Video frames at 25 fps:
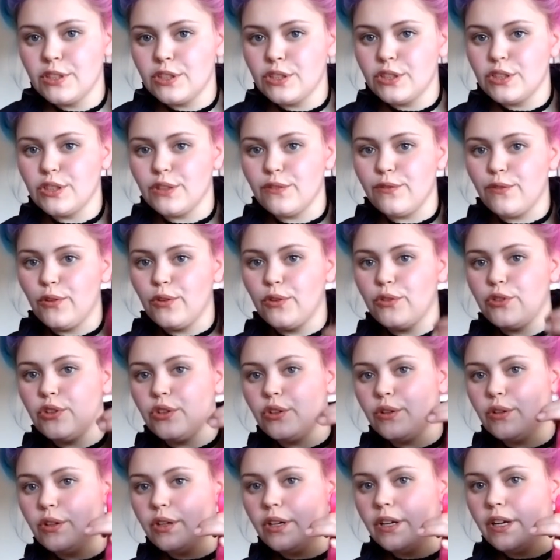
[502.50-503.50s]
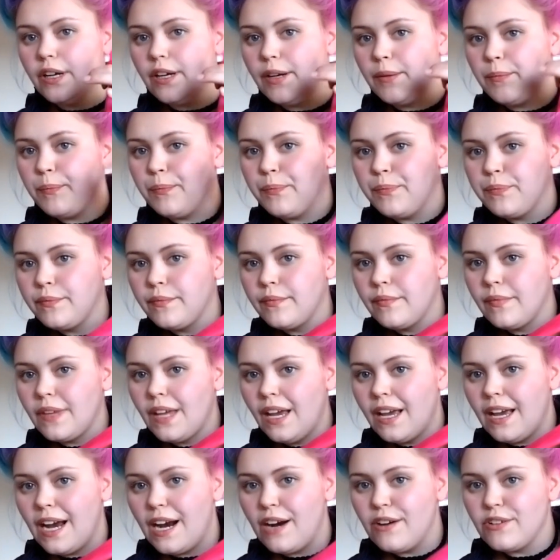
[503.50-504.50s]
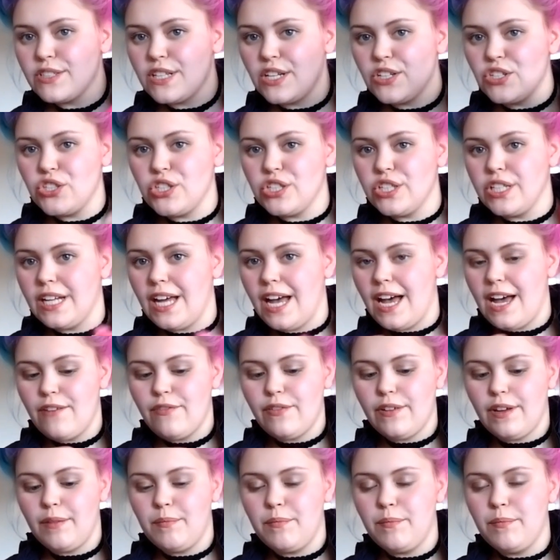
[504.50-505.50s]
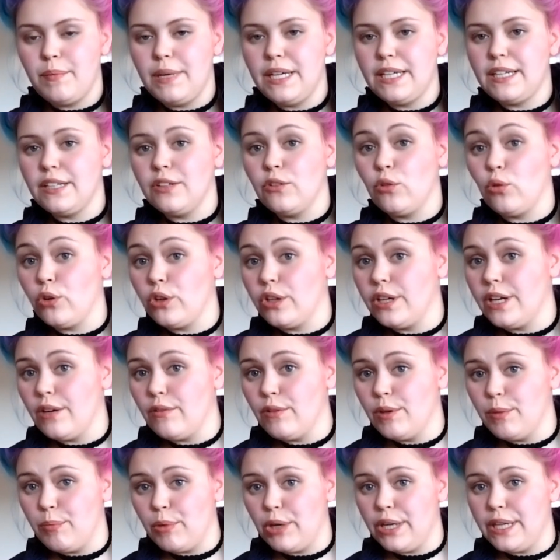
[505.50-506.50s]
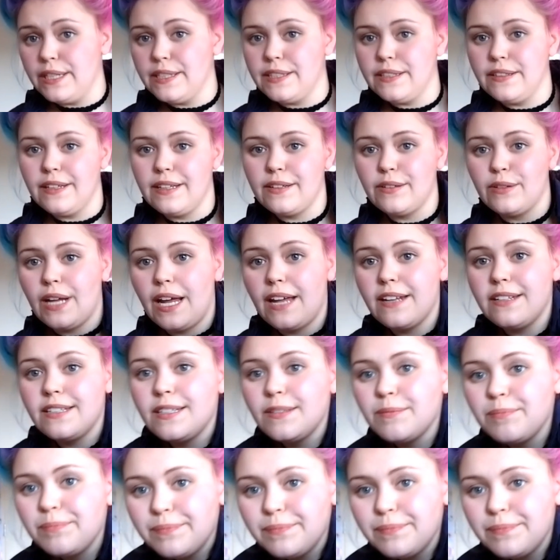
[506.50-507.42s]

so fold your um, hair extension in half and make an ordinary braid into that.